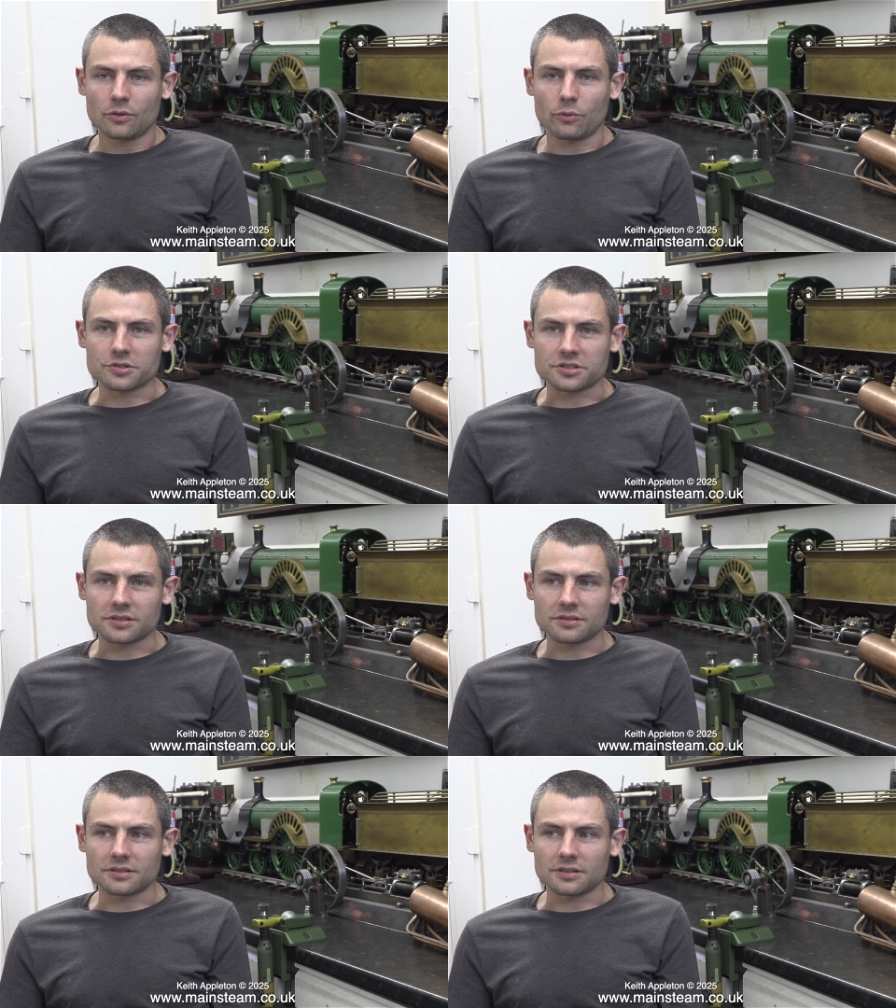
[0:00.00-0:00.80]

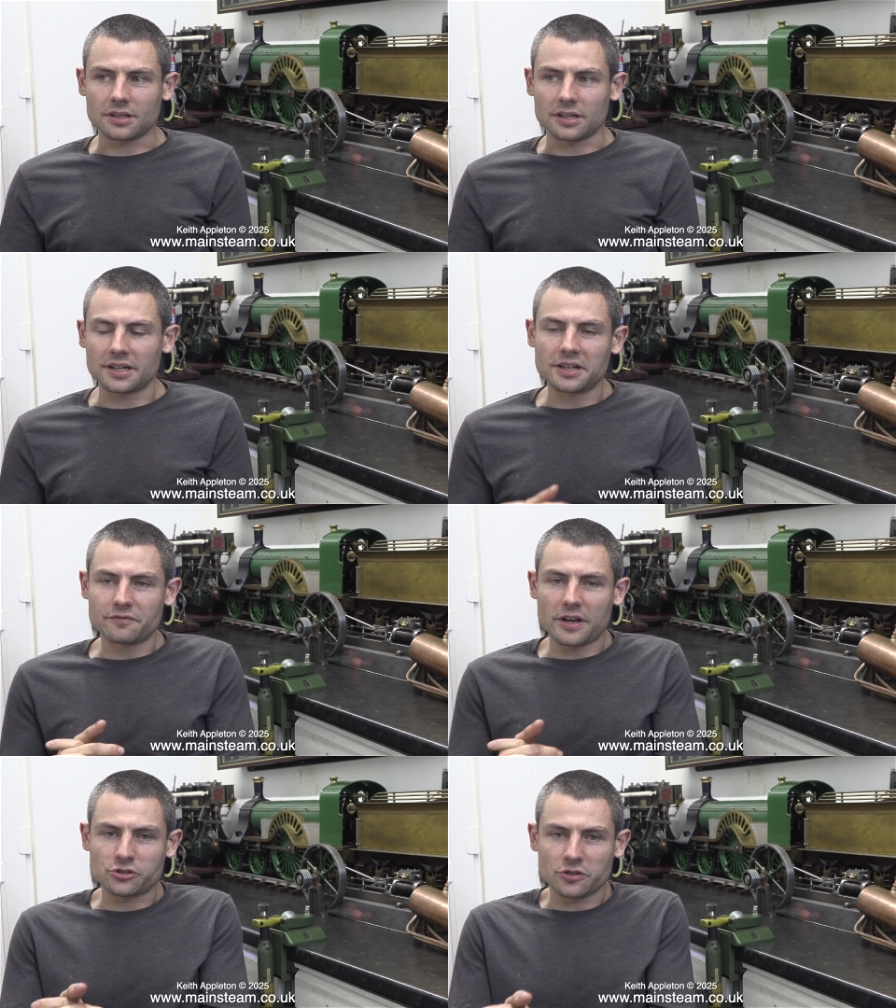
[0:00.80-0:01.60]
was an
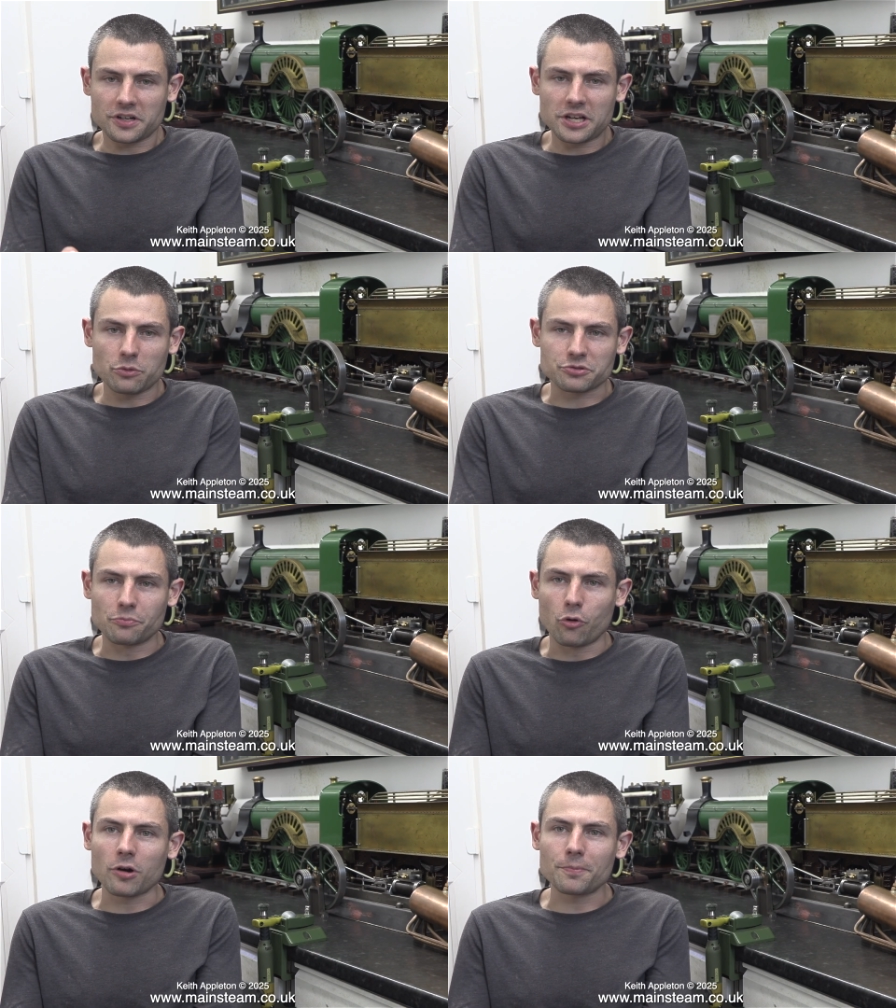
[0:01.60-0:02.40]
invention that he was
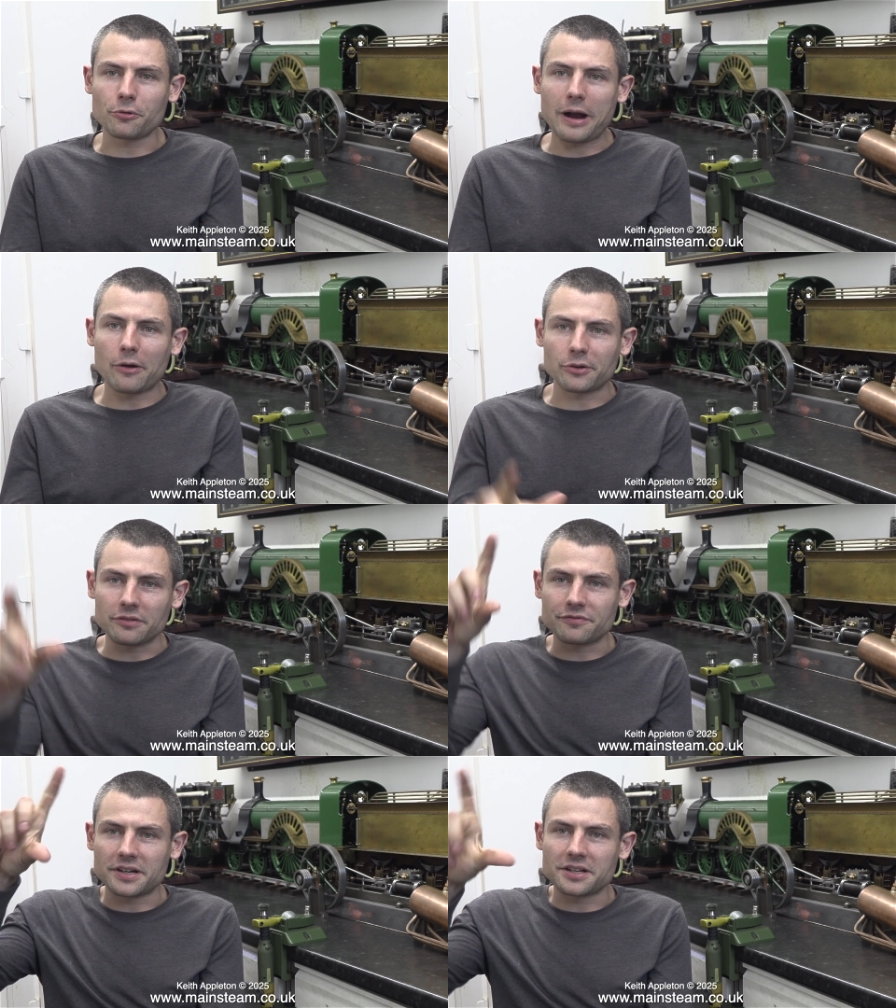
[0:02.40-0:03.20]
more proud
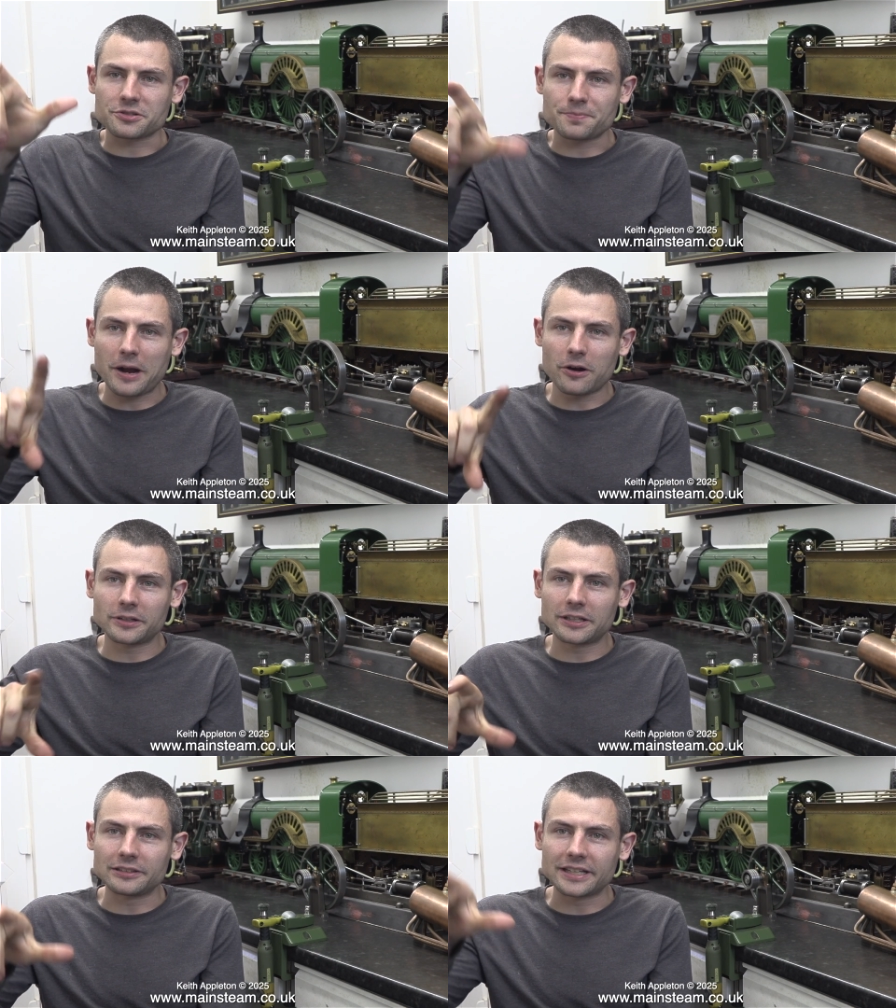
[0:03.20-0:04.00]
of than his
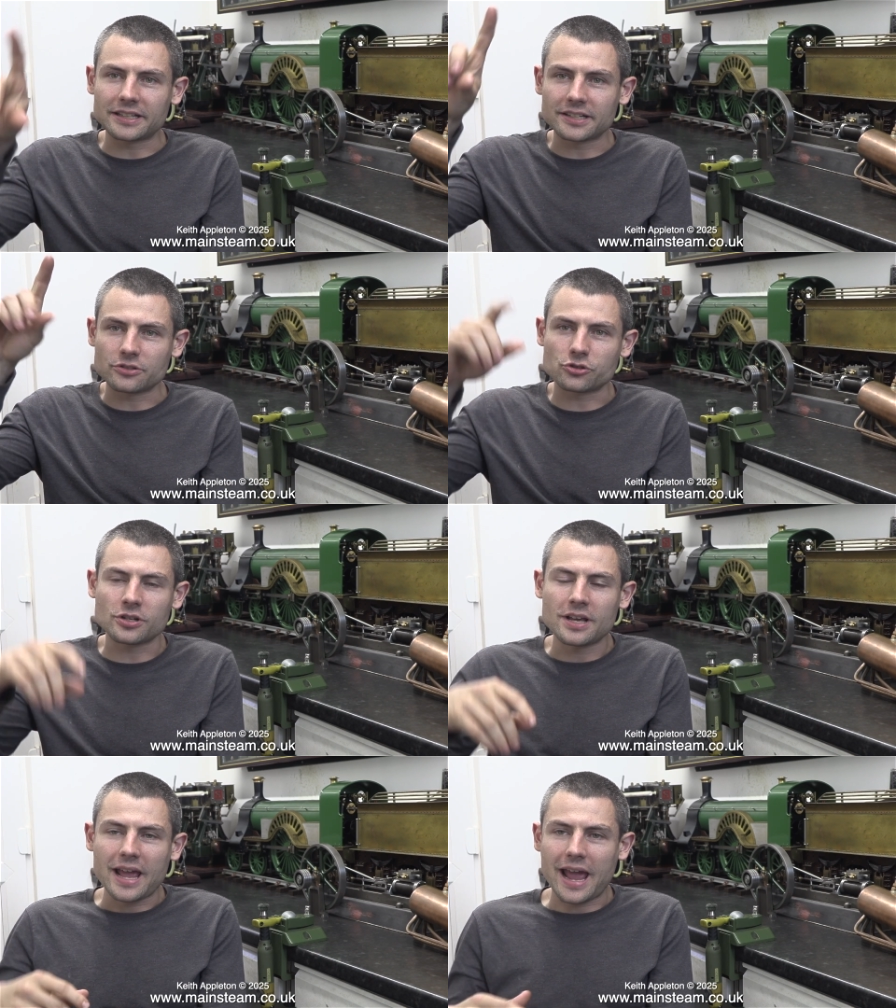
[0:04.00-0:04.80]
parallel
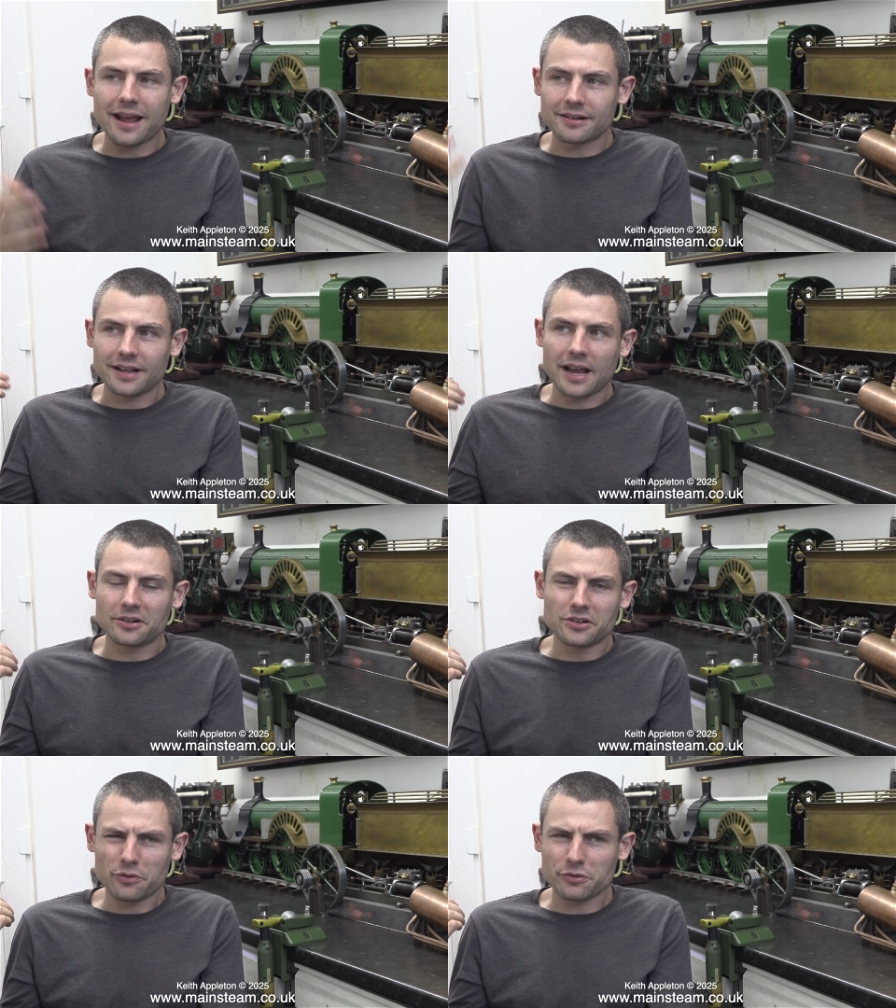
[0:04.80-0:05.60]
linkage and
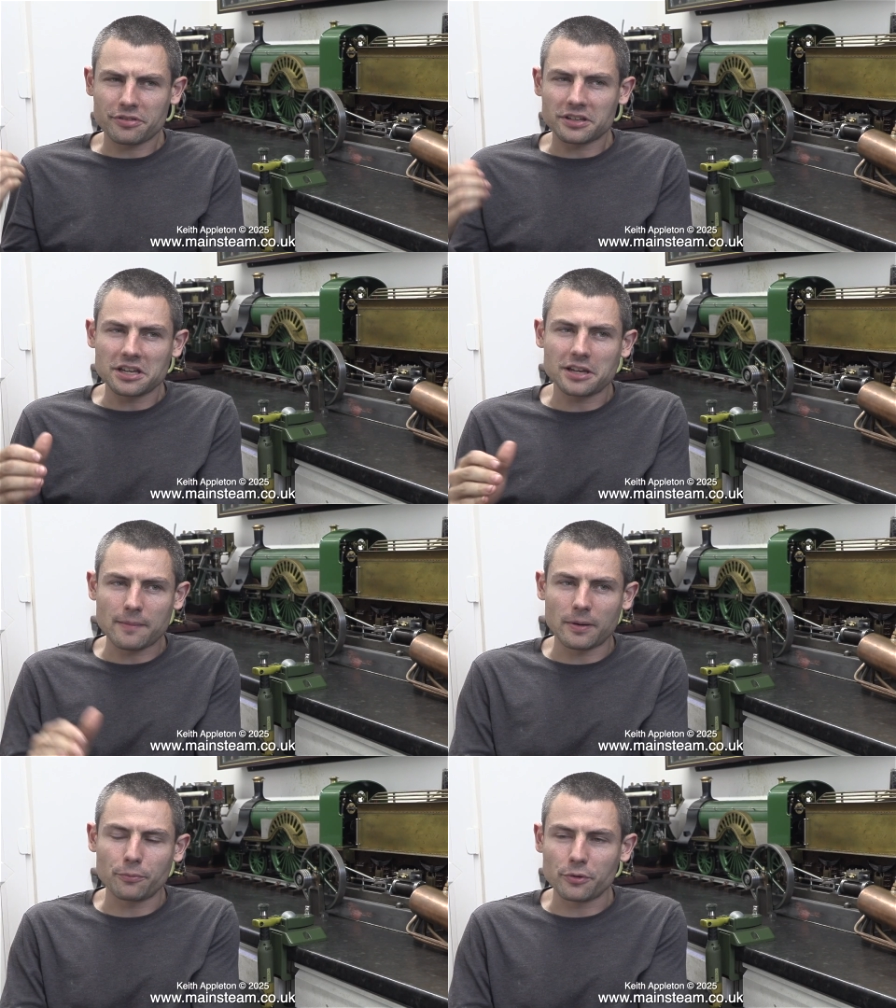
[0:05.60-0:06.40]
another thing he
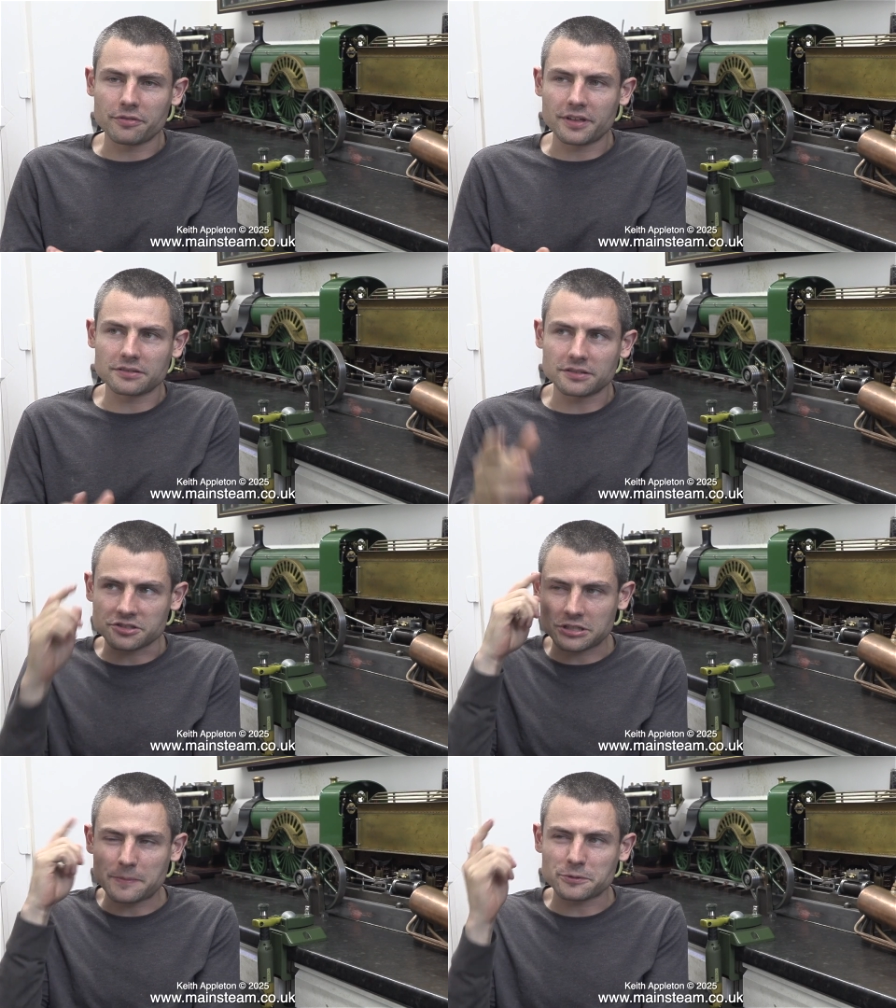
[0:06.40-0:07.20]
came up with that
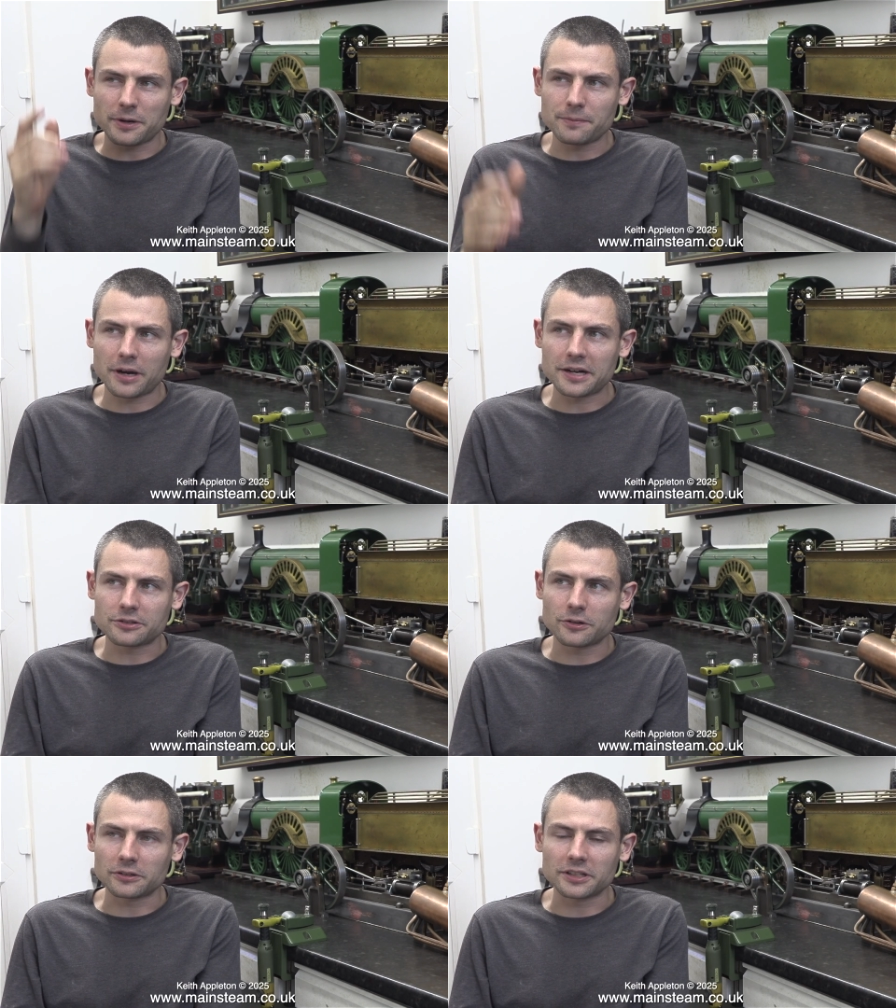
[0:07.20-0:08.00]
escapes my
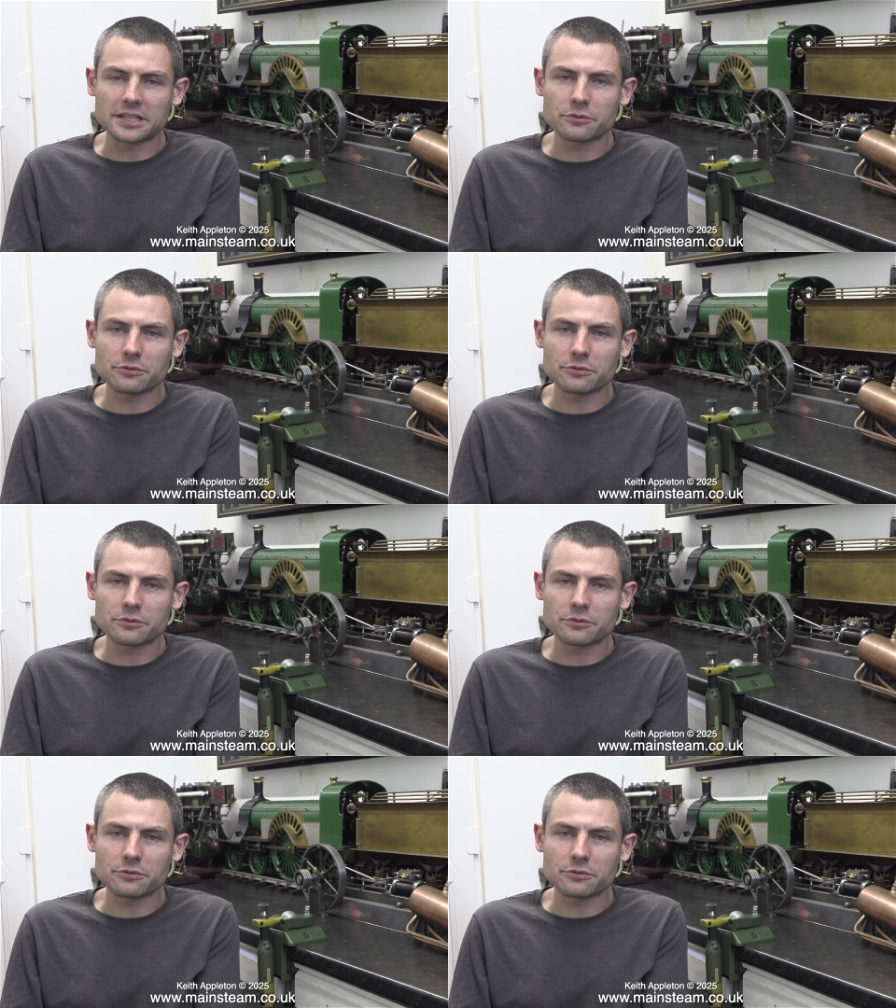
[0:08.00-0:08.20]
mind currently.